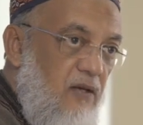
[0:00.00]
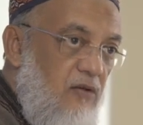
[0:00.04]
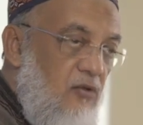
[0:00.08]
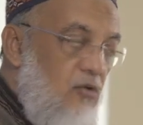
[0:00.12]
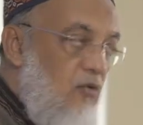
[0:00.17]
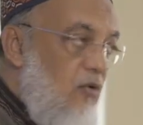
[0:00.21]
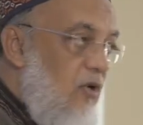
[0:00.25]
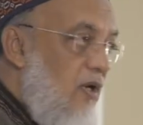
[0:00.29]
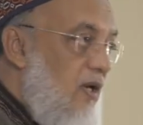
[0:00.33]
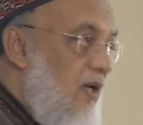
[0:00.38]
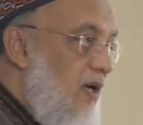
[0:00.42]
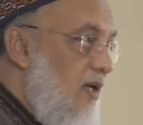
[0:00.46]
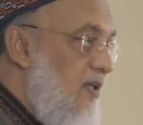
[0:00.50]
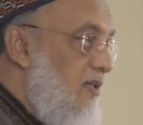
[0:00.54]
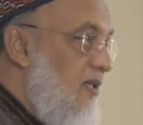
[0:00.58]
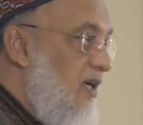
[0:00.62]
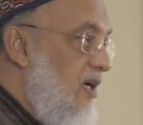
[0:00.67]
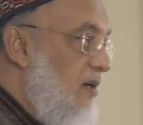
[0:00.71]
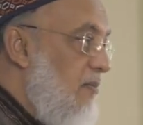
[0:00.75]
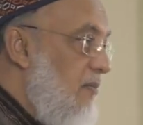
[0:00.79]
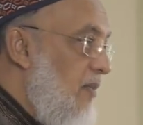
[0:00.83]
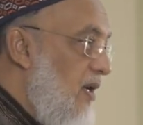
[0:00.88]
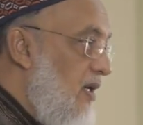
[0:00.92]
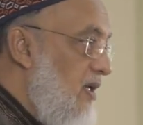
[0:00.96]
You will earn
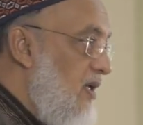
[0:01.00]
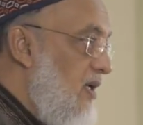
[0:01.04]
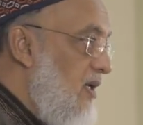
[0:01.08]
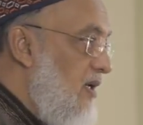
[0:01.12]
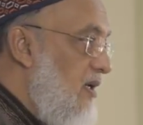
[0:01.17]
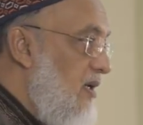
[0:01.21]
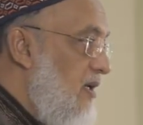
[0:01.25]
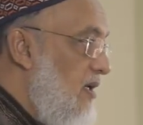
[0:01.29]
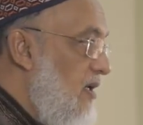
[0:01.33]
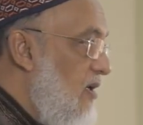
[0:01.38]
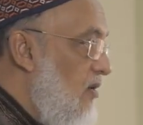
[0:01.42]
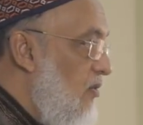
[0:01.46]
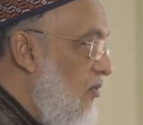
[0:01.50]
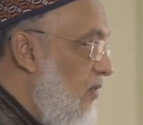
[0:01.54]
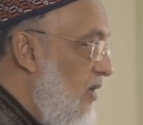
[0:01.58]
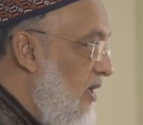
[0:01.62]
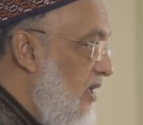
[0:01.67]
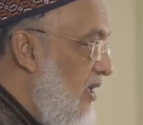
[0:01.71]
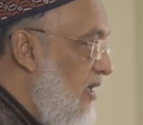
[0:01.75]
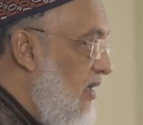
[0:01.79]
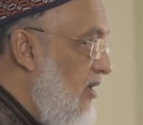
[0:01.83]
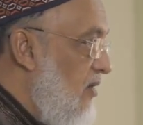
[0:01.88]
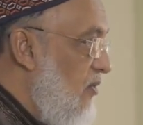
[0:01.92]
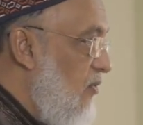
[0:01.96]
that money in a
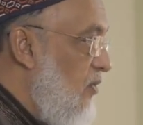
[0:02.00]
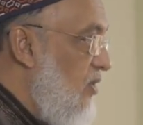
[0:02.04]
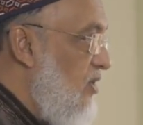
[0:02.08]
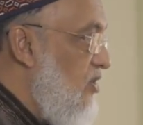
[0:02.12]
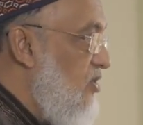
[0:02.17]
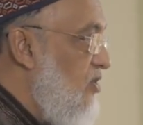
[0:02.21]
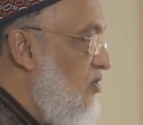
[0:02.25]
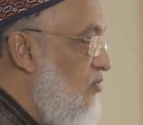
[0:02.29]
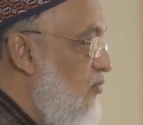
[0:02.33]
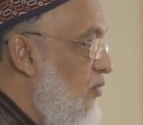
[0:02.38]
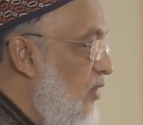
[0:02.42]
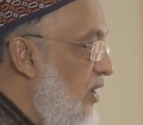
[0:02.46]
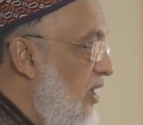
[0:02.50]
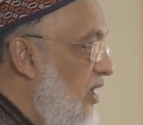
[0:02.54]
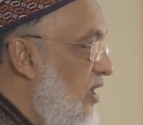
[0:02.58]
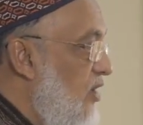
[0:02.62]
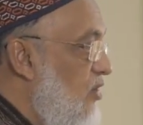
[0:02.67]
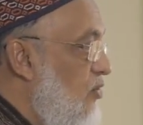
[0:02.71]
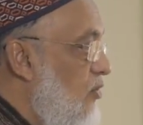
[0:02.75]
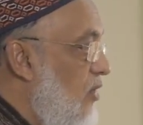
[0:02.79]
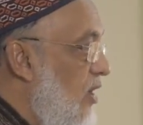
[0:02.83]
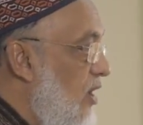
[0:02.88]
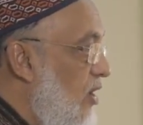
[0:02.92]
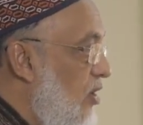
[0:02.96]
way
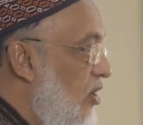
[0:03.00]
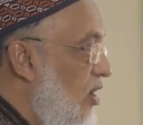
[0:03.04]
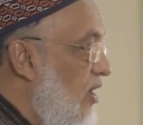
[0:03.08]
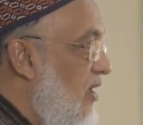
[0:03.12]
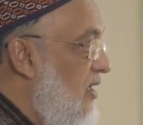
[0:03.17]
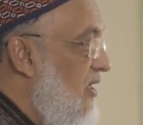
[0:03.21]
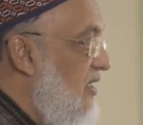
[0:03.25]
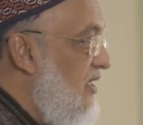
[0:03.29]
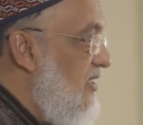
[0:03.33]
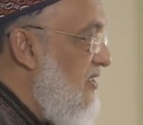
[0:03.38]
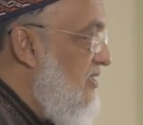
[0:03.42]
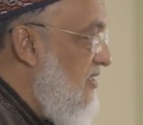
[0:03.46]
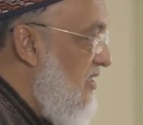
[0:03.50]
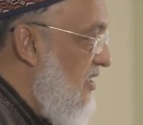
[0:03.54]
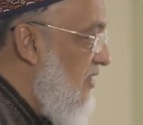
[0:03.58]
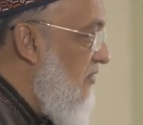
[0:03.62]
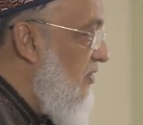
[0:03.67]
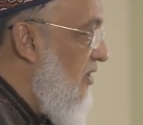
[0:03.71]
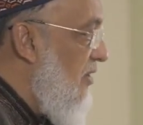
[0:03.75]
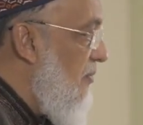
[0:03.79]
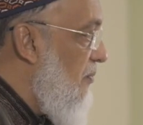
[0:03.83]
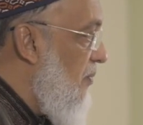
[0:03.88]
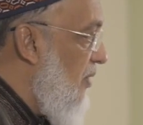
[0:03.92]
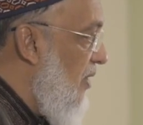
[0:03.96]
where you are not
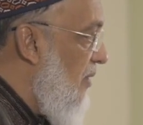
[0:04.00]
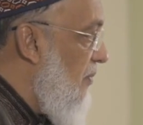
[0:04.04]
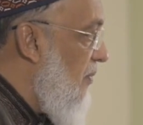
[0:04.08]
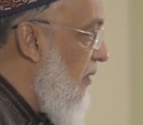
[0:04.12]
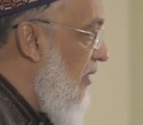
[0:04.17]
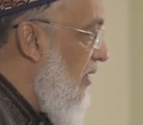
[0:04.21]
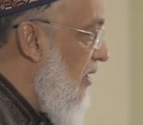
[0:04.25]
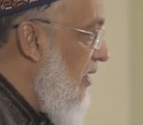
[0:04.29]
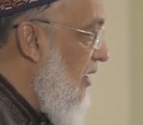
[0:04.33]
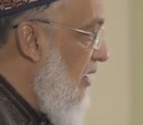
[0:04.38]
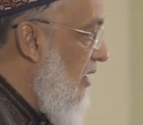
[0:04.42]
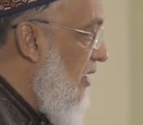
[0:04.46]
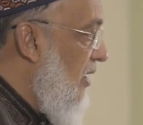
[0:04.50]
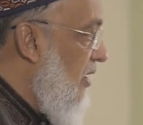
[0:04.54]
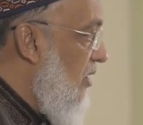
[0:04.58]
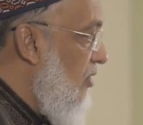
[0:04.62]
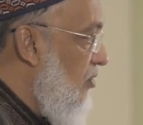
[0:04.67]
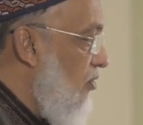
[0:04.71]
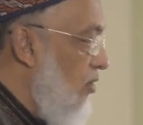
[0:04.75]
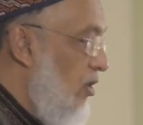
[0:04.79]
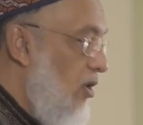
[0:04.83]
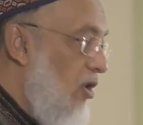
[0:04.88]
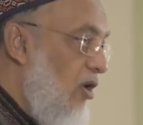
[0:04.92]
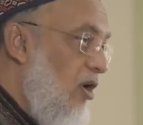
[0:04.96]
deceiving people.
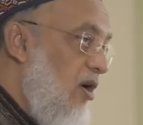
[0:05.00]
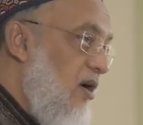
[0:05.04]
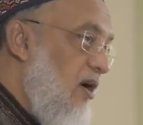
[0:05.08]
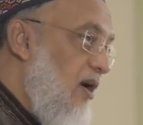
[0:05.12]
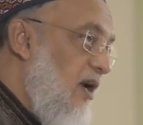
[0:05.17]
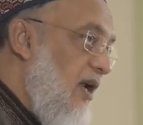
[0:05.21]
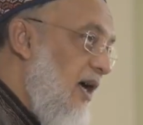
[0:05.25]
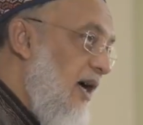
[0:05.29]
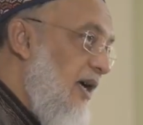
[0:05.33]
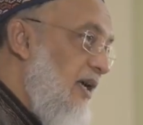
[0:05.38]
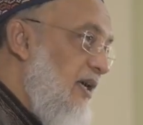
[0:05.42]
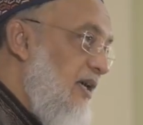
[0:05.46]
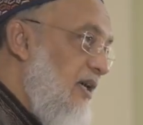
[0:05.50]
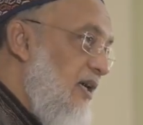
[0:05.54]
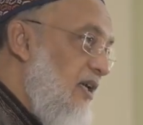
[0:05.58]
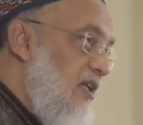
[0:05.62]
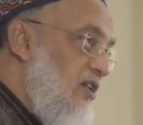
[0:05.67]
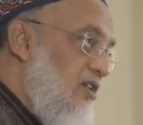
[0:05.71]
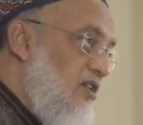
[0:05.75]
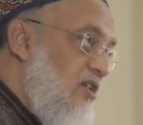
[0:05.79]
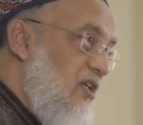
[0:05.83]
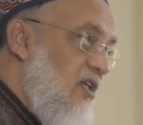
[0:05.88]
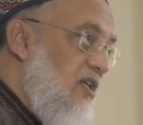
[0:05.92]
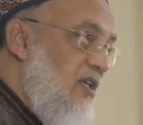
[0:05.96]
you are not lying
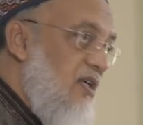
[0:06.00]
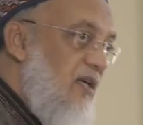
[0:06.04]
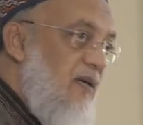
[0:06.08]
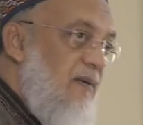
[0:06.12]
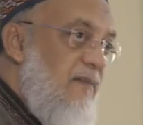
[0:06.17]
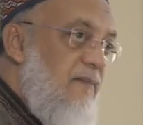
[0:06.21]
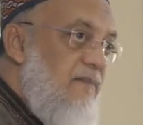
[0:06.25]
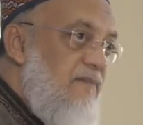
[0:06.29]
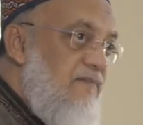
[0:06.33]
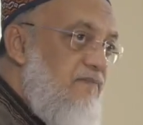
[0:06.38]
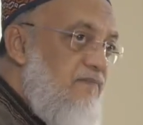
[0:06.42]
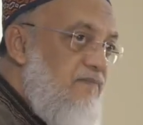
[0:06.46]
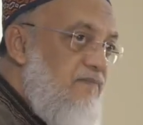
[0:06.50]
and cheating,